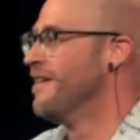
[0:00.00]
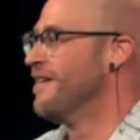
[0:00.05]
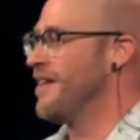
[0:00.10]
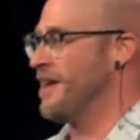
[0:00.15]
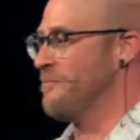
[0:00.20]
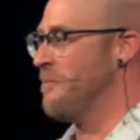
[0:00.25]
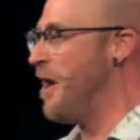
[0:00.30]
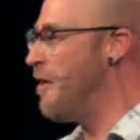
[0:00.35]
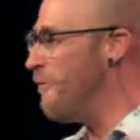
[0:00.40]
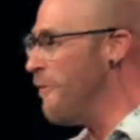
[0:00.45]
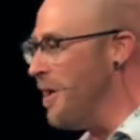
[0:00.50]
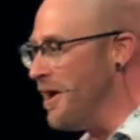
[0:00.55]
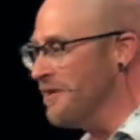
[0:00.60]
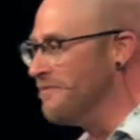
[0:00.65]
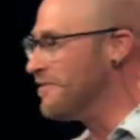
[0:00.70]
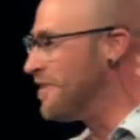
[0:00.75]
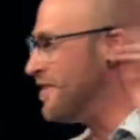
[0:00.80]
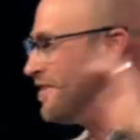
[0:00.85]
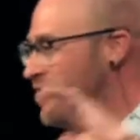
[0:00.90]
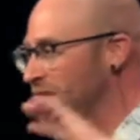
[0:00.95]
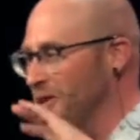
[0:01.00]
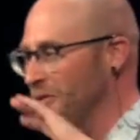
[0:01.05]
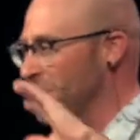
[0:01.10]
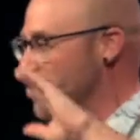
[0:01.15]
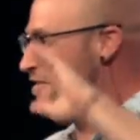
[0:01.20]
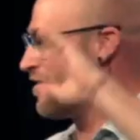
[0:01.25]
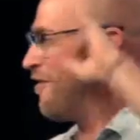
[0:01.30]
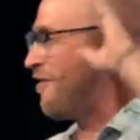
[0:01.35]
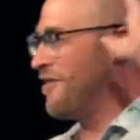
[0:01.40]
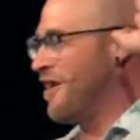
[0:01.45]
Like my wife can know
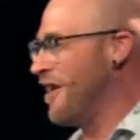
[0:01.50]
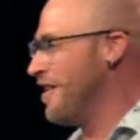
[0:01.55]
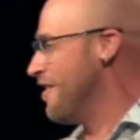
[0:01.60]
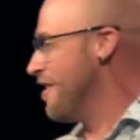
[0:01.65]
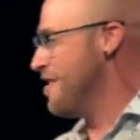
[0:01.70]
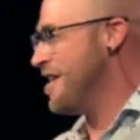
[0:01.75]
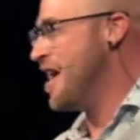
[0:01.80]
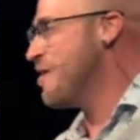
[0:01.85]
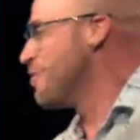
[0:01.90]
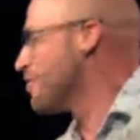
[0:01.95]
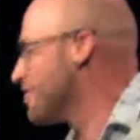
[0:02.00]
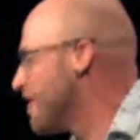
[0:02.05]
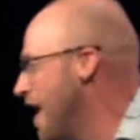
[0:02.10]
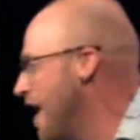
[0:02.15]
what's going on in the neighbor's